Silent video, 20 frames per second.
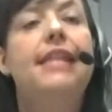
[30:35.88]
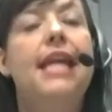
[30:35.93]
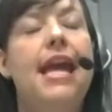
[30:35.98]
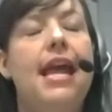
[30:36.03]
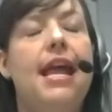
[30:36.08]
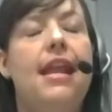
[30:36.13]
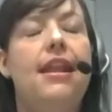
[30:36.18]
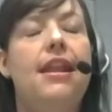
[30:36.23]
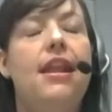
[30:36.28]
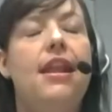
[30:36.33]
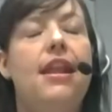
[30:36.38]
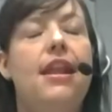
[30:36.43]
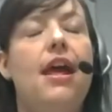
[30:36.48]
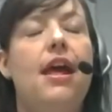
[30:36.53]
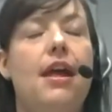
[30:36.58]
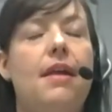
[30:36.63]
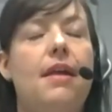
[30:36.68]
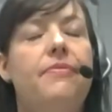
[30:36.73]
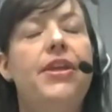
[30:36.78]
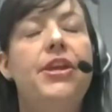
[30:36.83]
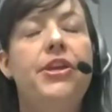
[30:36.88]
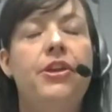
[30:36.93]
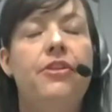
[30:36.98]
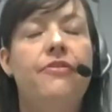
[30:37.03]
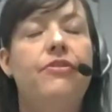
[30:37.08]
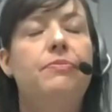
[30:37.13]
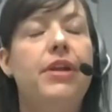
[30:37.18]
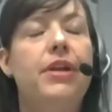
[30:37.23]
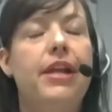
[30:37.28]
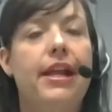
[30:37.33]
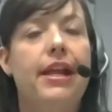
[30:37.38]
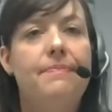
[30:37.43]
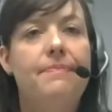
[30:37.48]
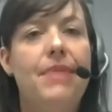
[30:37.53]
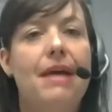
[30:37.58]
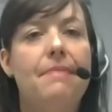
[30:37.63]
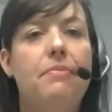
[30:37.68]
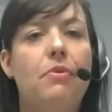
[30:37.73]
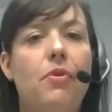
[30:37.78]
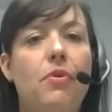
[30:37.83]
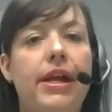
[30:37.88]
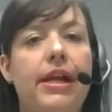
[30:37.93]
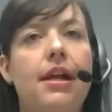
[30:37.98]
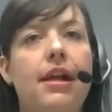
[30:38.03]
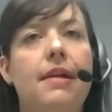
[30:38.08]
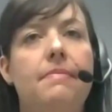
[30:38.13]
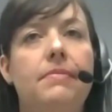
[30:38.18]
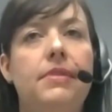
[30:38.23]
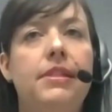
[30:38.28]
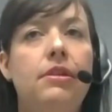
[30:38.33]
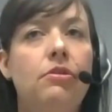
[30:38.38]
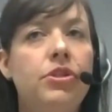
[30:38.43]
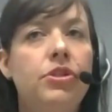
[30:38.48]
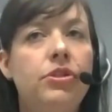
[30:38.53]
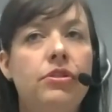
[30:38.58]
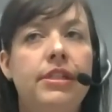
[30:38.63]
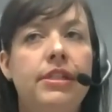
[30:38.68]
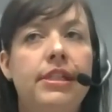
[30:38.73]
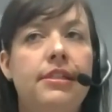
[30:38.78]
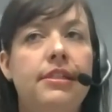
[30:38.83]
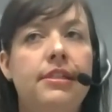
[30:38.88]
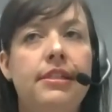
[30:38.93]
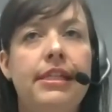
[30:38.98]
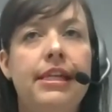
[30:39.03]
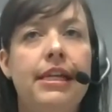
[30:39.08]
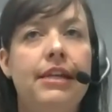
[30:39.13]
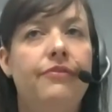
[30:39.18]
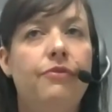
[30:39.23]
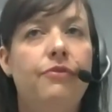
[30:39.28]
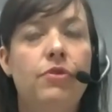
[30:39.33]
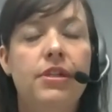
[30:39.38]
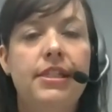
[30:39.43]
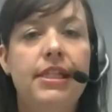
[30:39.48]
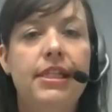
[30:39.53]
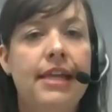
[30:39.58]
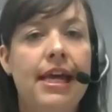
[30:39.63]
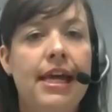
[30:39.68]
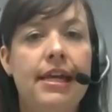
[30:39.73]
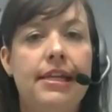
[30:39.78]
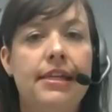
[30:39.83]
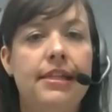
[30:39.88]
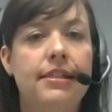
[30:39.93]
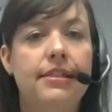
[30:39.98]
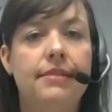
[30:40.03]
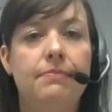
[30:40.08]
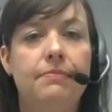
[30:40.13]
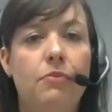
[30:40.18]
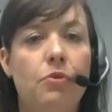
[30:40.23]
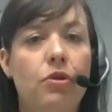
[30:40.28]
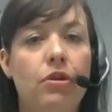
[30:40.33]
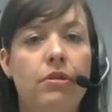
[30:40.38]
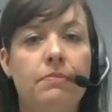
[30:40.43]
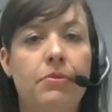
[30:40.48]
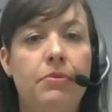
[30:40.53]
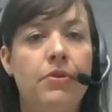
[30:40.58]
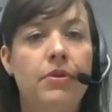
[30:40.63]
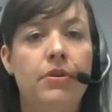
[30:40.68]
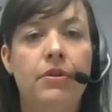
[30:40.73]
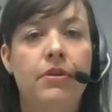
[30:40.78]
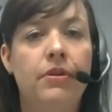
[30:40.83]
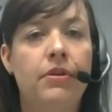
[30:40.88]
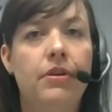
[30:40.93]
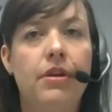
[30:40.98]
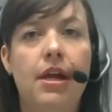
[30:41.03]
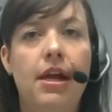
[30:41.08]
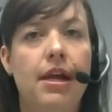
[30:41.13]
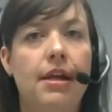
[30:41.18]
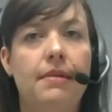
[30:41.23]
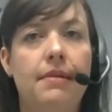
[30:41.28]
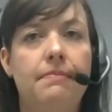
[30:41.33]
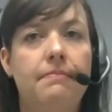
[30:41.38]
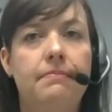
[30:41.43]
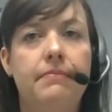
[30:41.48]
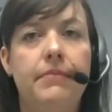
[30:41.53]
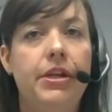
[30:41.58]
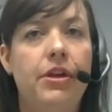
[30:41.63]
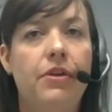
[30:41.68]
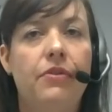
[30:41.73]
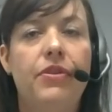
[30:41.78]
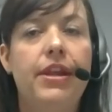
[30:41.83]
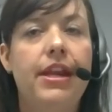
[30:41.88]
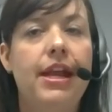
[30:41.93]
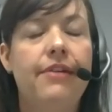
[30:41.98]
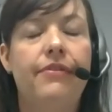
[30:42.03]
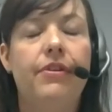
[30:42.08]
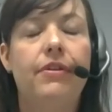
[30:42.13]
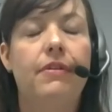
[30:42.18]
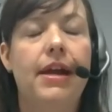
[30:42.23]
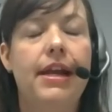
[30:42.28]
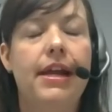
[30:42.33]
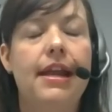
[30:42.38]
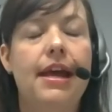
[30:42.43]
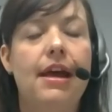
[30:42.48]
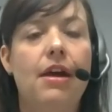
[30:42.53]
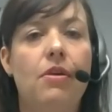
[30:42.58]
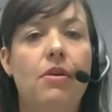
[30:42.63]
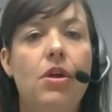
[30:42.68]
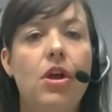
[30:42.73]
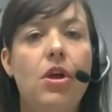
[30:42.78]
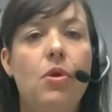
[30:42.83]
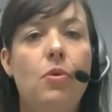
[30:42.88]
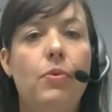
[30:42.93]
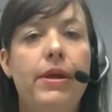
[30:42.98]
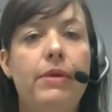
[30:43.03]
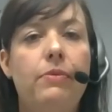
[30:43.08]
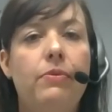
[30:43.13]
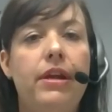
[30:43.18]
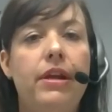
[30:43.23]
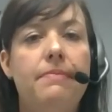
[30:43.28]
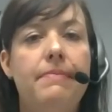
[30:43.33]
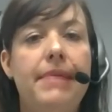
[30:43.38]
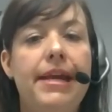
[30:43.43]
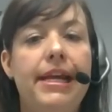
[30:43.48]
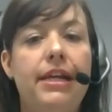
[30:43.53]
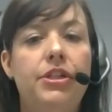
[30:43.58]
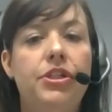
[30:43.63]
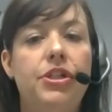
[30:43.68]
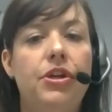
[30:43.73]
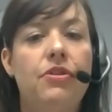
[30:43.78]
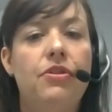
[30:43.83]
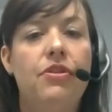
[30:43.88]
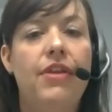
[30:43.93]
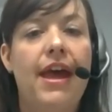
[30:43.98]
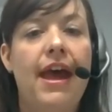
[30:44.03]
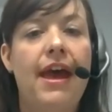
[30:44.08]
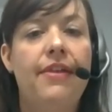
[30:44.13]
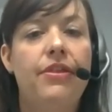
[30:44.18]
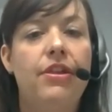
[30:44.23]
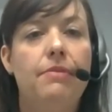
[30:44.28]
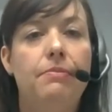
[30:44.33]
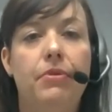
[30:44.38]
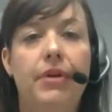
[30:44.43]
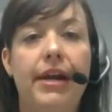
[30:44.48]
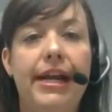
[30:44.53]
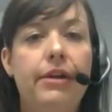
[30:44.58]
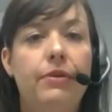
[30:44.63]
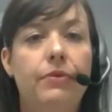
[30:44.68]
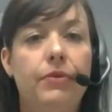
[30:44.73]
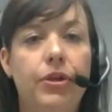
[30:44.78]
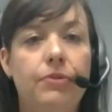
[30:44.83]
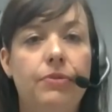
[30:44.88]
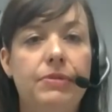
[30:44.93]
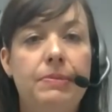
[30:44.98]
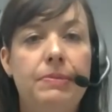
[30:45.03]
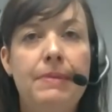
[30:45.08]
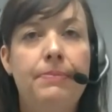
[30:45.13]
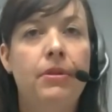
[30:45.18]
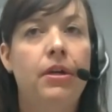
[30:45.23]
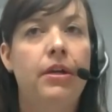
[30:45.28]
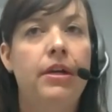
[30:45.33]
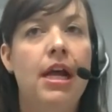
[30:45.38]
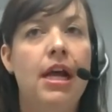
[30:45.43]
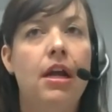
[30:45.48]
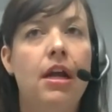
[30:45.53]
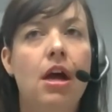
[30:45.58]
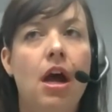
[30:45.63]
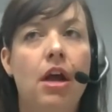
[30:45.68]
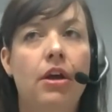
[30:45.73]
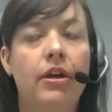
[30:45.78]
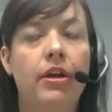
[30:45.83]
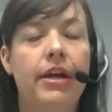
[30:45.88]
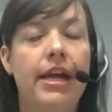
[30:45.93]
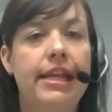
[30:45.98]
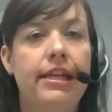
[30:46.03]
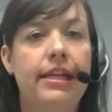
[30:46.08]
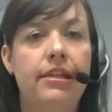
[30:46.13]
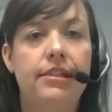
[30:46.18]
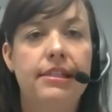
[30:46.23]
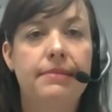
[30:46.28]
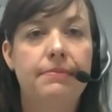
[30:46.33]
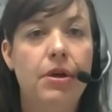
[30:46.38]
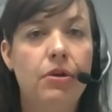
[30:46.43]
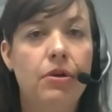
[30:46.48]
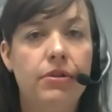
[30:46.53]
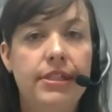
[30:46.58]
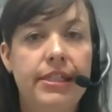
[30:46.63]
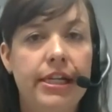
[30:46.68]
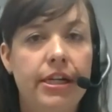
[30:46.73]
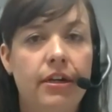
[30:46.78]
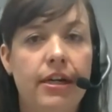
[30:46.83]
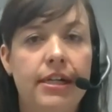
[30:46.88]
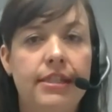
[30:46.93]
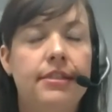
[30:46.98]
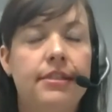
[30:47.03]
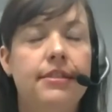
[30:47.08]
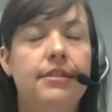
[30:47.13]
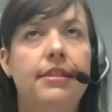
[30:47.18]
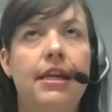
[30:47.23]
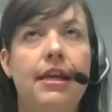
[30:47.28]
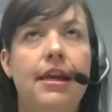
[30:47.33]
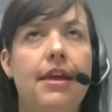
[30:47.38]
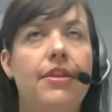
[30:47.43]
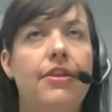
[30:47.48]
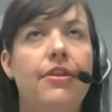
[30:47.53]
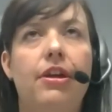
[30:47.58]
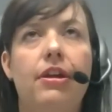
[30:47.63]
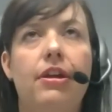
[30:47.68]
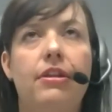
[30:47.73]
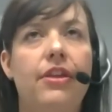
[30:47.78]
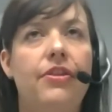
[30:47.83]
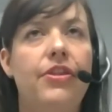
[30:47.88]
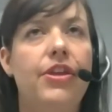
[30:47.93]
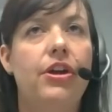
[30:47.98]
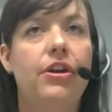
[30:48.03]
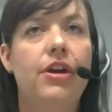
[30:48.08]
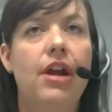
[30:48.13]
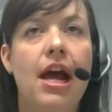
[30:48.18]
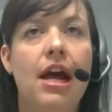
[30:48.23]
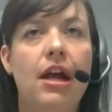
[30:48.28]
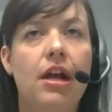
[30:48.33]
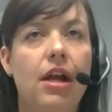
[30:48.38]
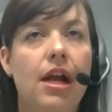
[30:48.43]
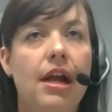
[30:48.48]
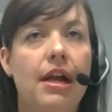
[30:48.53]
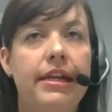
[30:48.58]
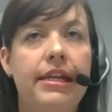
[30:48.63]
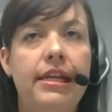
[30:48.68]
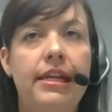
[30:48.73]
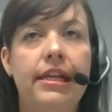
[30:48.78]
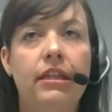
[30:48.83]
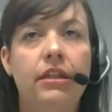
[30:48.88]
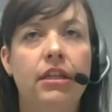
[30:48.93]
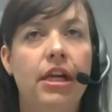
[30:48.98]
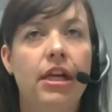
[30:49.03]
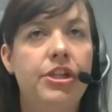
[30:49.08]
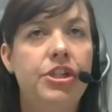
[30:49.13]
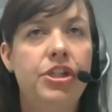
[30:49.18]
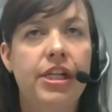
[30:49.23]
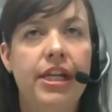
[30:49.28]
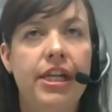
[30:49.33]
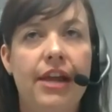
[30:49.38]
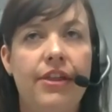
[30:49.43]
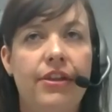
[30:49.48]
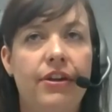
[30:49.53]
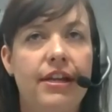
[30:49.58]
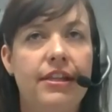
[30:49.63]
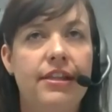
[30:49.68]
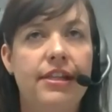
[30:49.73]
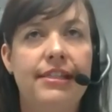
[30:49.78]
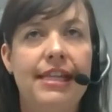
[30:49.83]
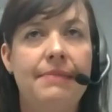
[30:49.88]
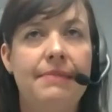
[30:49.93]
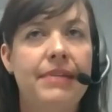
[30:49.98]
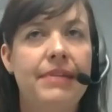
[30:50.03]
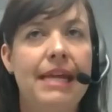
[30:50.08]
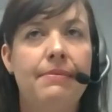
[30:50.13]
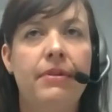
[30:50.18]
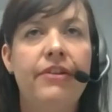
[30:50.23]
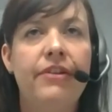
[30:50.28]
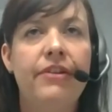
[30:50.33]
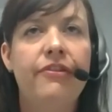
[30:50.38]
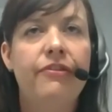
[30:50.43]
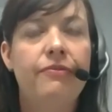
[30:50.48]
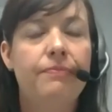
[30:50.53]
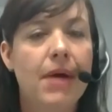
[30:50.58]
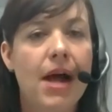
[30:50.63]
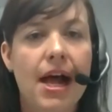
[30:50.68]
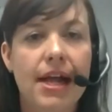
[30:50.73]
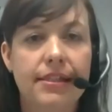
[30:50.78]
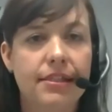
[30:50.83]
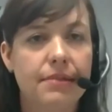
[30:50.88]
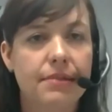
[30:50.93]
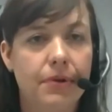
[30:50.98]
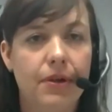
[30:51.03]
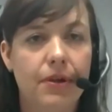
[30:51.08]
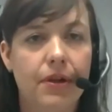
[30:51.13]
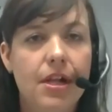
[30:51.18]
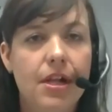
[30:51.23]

and thank you for bringing up that point. Social distancing, enforcing that is more important, than ever right now. We want to make sure that the break rooms, people are not congregating to smoke cigarettes together, that they're not eating lunch together at the same table, if possible.